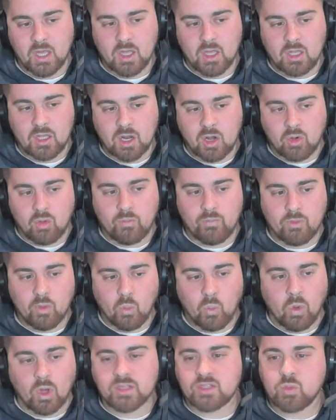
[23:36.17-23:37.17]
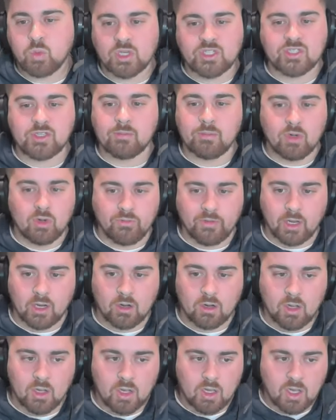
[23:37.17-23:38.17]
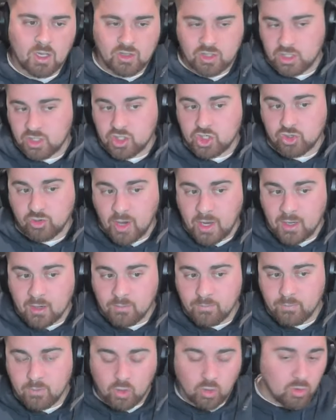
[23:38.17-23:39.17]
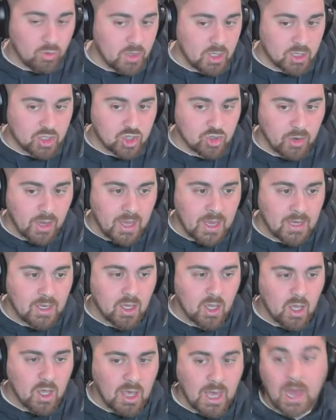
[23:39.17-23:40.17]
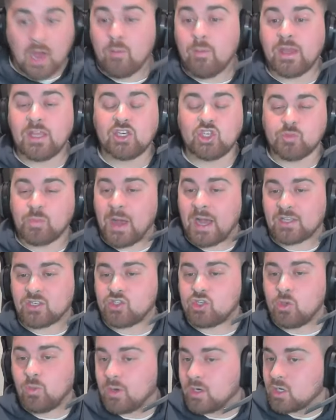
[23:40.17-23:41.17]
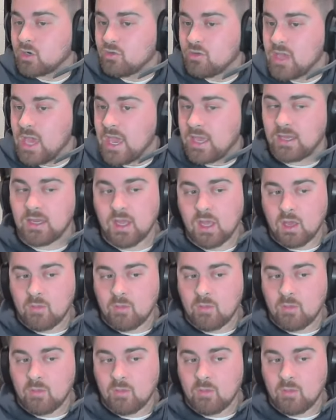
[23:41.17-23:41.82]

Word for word: you know, what what's the move here? Do you trade them? Who do you trade? How many spots do you want to create?